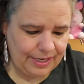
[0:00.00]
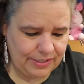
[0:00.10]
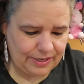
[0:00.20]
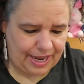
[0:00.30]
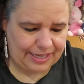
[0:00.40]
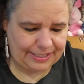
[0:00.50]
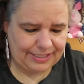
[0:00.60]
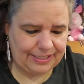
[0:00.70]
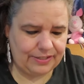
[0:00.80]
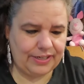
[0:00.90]
So
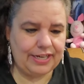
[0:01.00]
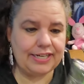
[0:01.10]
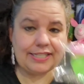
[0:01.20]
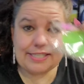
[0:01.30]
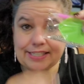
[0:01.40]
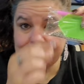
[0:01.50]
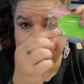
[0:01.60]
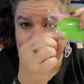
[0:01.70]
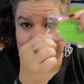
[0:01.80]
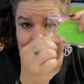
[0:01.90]
yes, so here is the
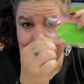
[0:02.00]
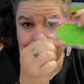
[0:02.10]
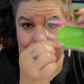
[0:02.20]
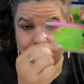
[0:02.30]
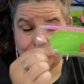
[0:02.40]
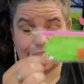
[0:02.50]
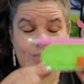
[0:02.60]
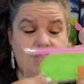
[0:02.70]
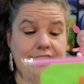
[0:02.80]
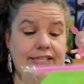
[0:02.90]
chain. So you hook
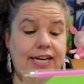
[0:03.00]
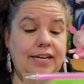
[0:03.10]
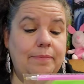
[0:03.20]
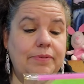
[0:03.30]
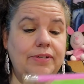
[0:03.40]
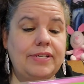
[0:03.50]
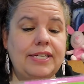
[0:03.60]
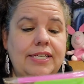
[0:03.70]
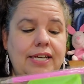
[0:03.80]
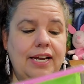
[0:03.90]
the chain up to
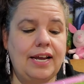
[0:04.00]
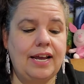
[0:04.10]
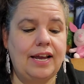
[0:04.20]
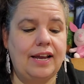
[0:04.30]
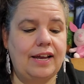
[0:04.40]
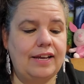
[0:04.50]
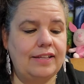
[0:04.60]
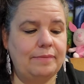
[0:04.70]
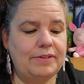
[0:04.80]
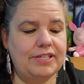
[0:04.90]
it. Uh,
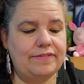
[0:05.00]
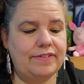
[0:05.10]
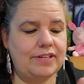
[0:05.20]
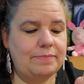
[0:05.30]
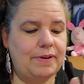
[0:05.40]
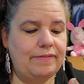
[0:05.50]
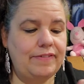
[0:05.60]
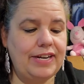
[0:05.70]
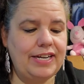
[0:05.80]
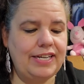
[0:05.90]
let me just fix my
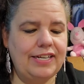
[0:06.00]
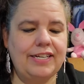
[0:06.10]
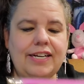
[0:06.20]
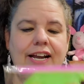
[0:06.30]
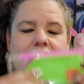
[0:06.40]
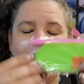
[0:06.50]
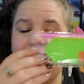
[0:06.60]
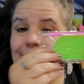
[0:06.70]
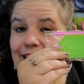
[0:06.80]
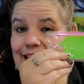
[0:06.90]
ring here.
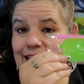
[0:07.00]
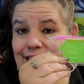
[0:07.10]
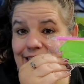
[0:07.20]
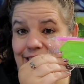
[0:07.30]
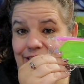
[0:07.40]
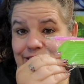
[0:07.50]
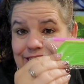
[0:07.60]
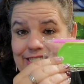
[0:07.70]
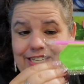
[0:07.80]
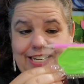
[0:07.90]
And then
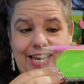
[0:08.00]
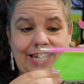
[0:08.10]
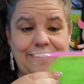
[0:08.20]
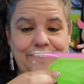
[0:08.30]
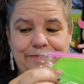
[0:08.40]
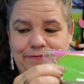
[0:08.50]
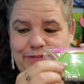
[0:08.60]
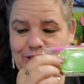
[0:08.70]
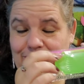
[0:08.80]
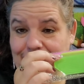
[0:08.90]
here's, again,
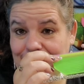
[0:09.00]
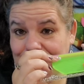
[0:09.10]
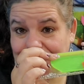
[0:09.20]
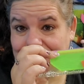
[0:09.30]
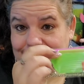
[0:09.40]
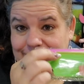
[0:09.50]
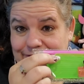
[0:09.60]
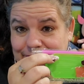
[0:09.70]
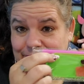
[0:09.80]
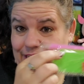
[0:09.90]
you get your
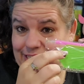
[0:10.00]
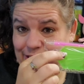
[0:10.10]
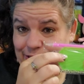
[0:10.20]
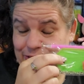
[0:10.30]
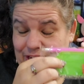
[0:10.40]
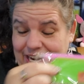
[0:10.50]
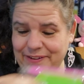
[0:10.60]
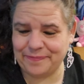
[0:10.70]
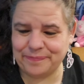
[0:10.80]
nice little tray.